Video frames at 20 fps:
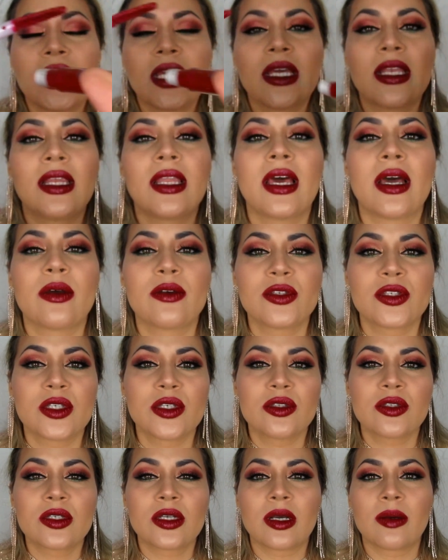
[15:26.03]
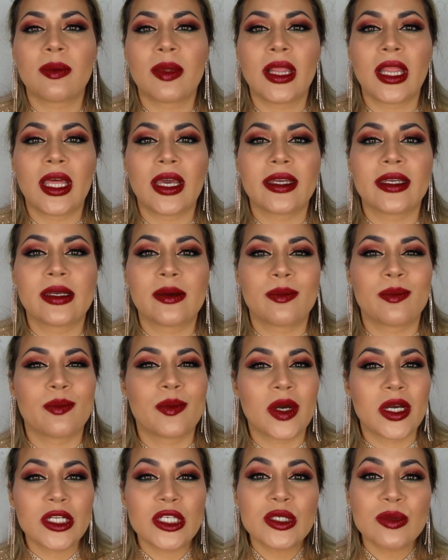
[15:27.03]
it allows you to apply it
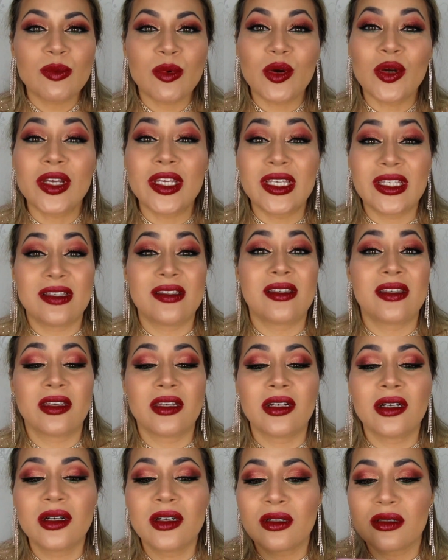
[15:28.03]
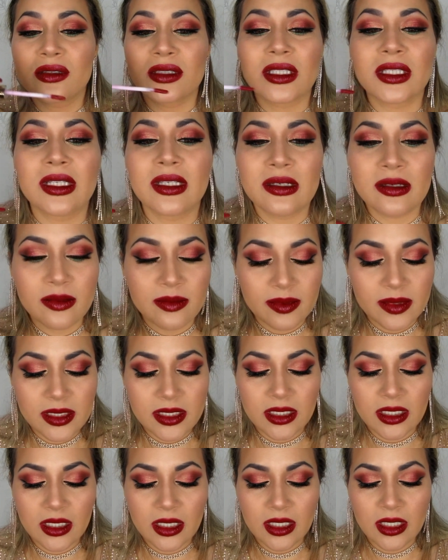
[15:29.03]
much more easier on the
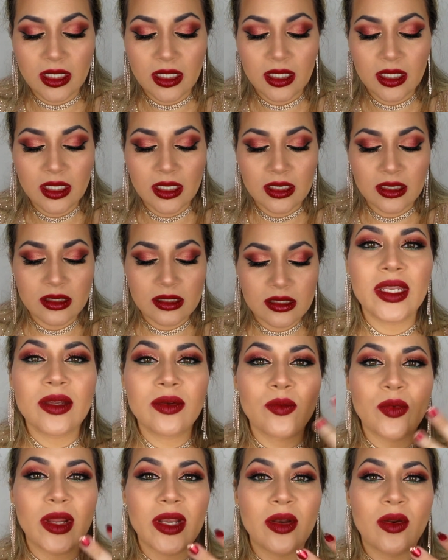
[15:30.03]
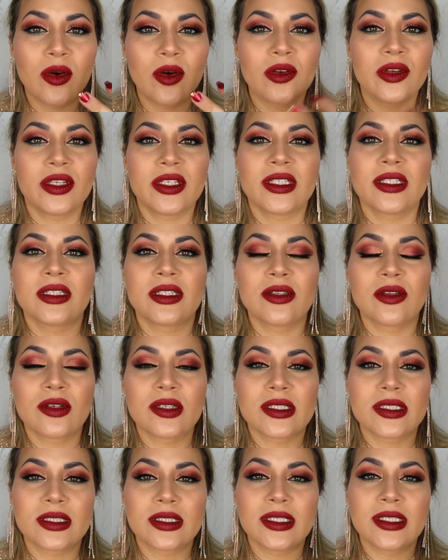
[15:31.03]
lips. When it went on,
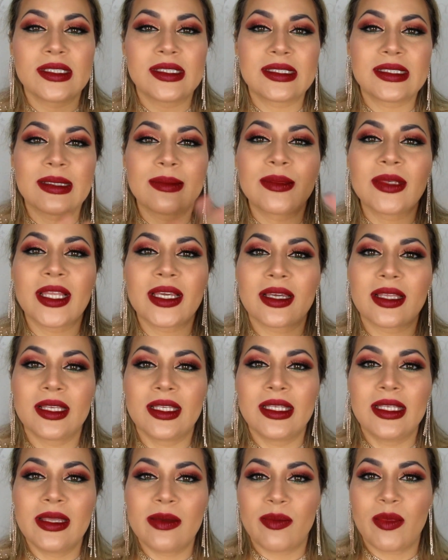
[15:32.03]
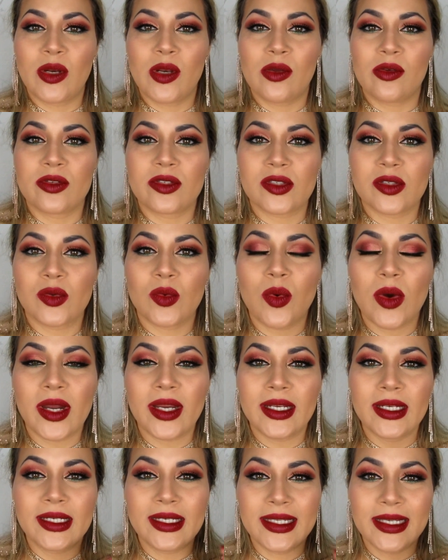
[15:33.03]
it seemed like a lip gloss,
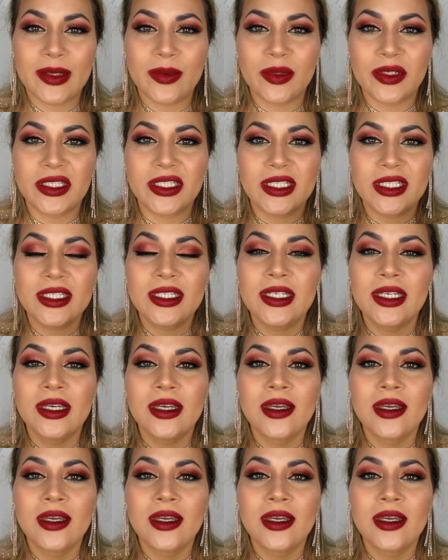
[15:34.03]
quite liquidy,